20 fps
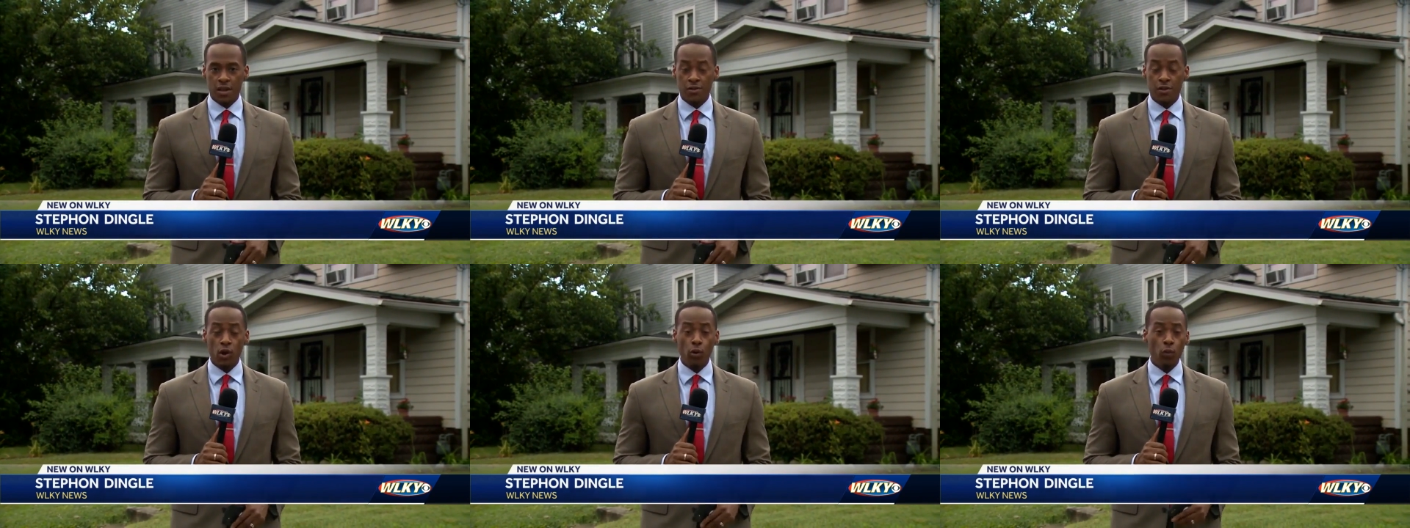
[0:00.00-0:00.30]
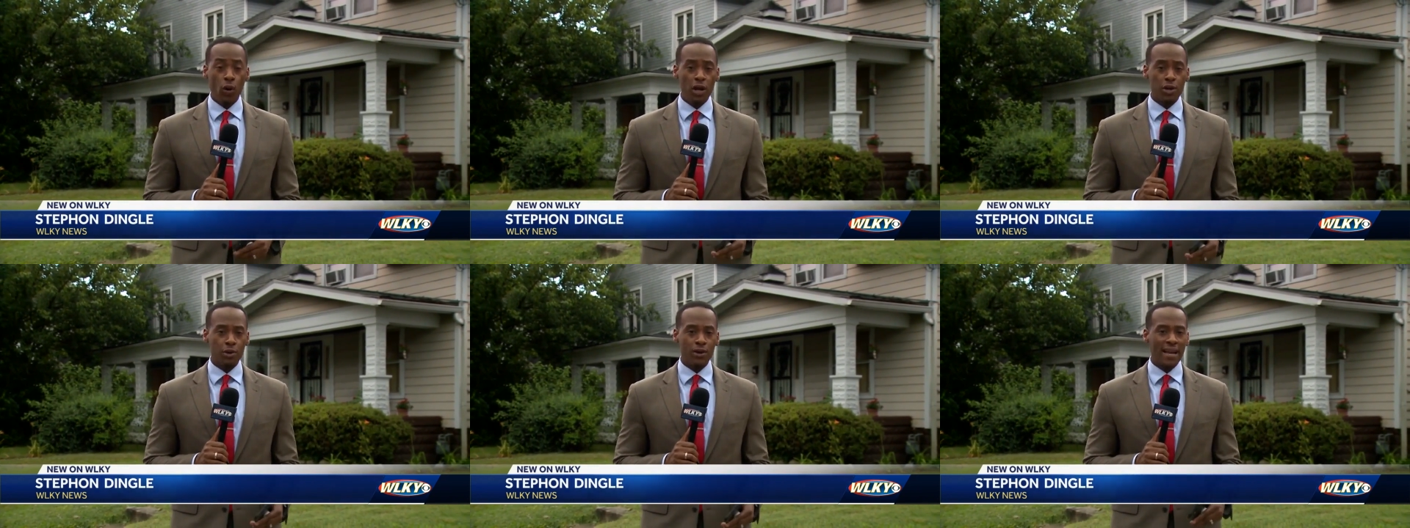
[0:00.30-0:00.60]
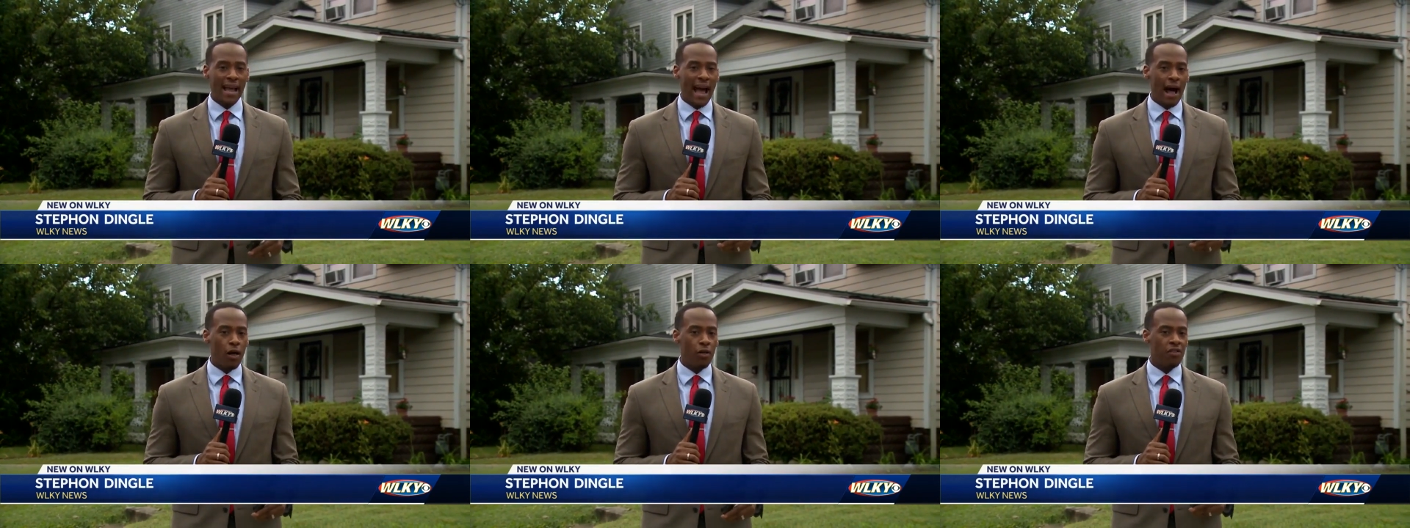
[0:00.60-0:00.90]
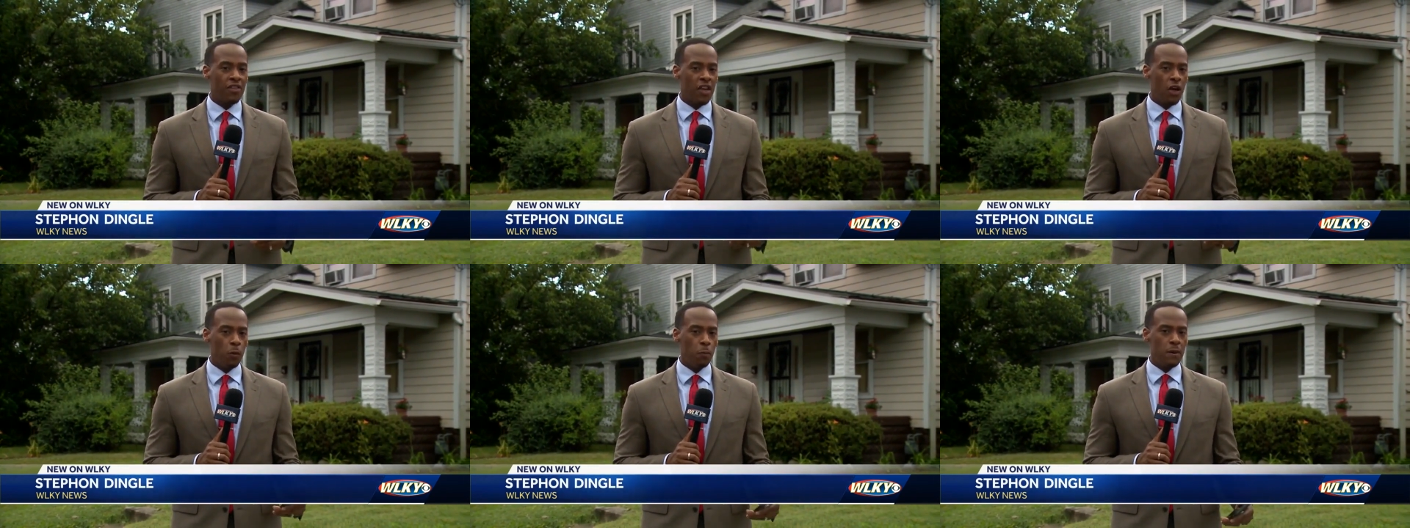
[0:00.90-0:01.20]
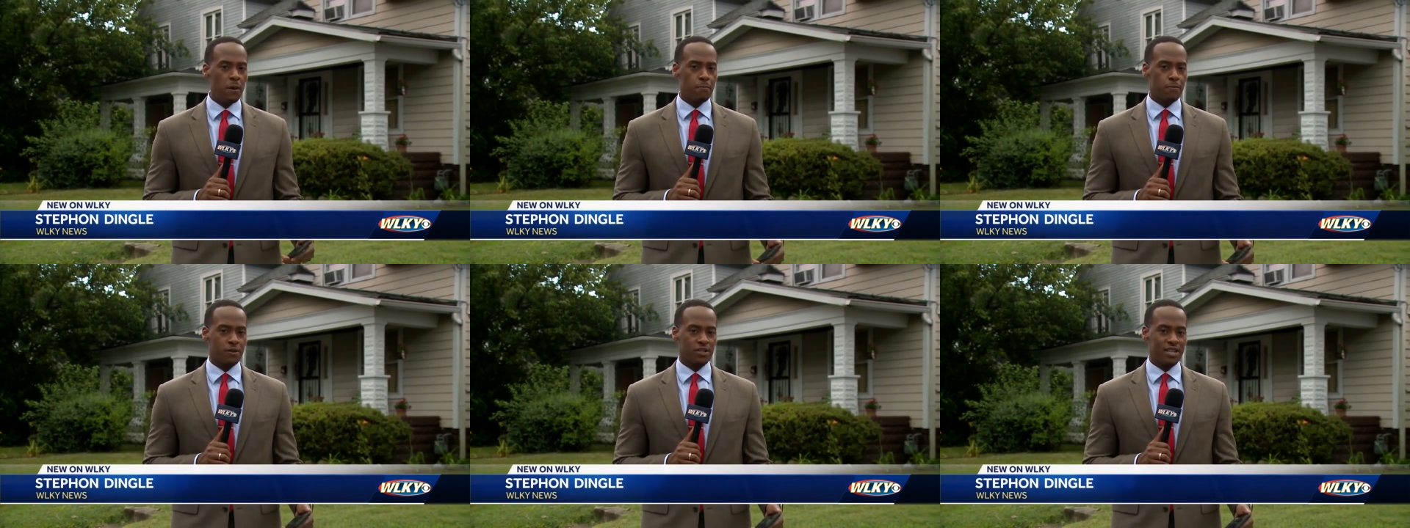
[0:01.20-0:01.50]
and they're wondering how they'll
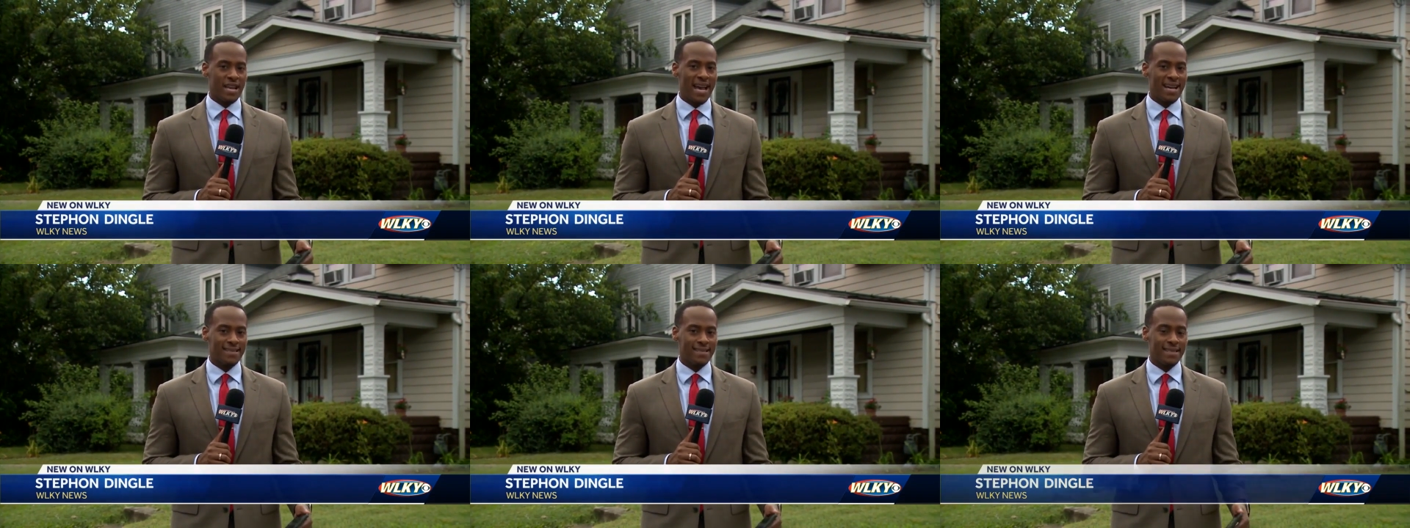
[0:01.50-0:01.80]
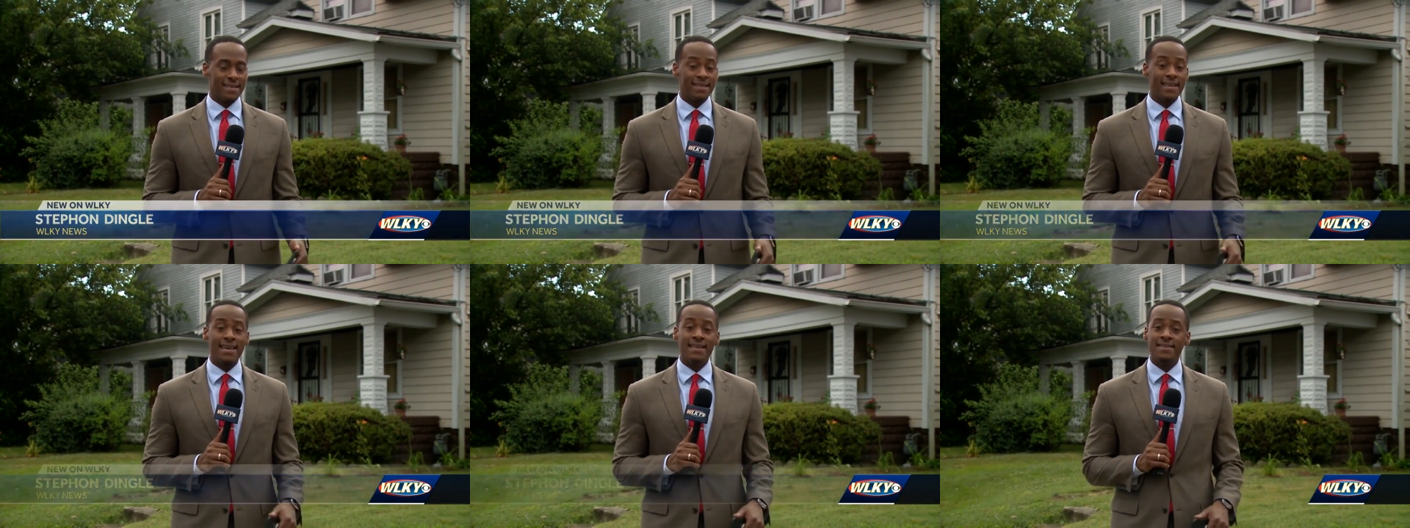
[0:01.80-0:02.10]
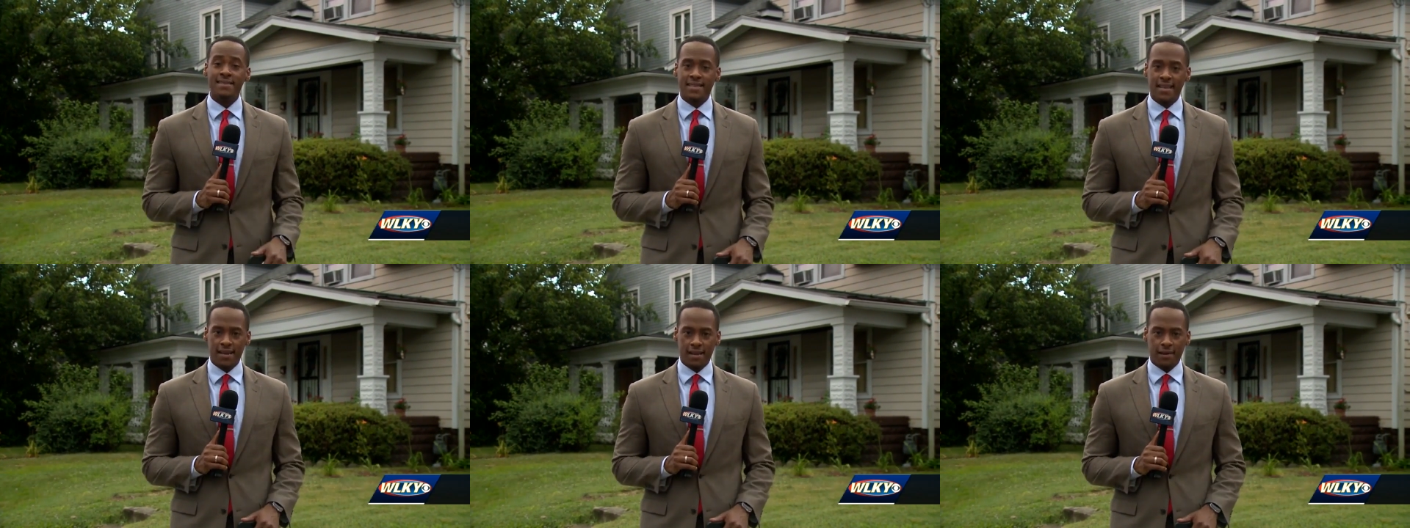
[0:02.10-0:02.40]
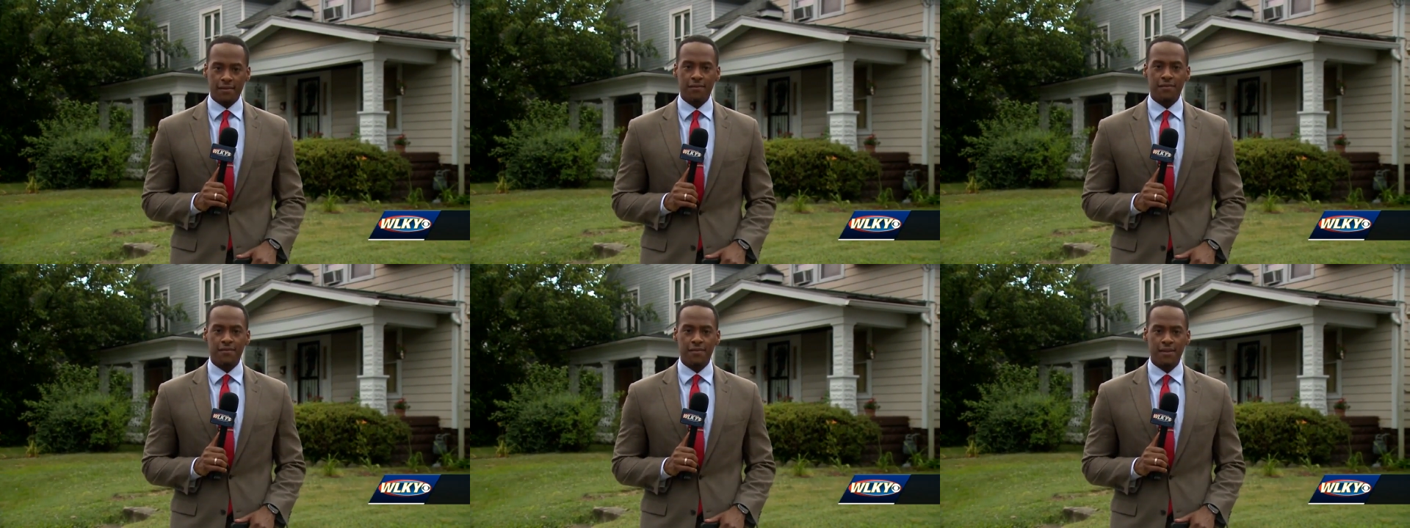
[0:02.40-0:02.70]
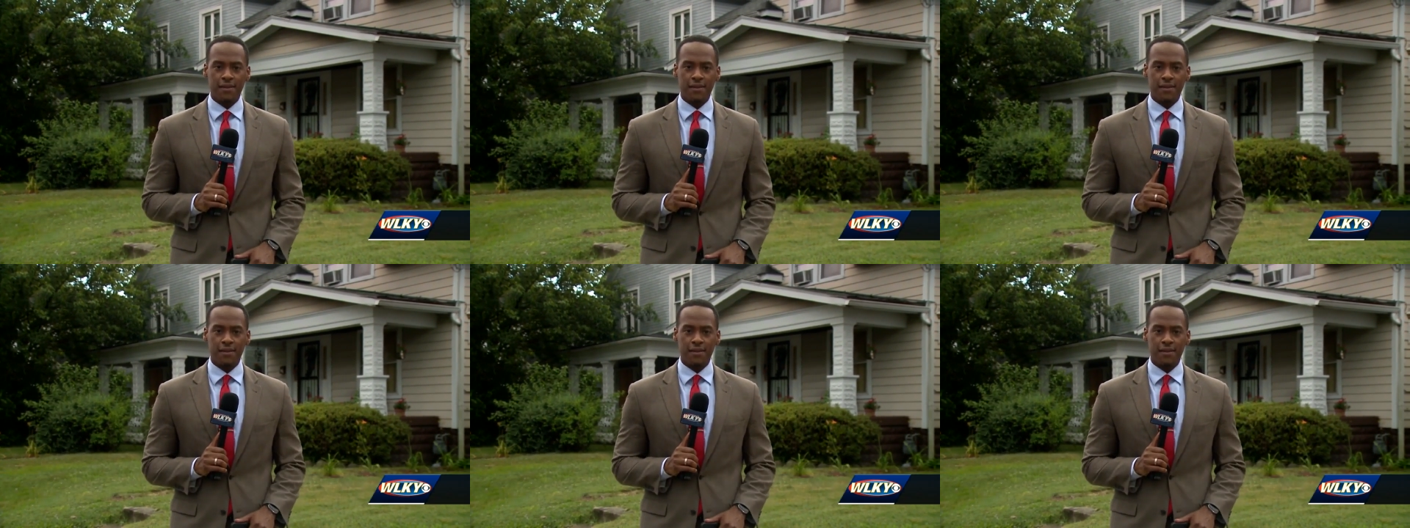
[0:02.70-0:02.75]
be protected in TIF.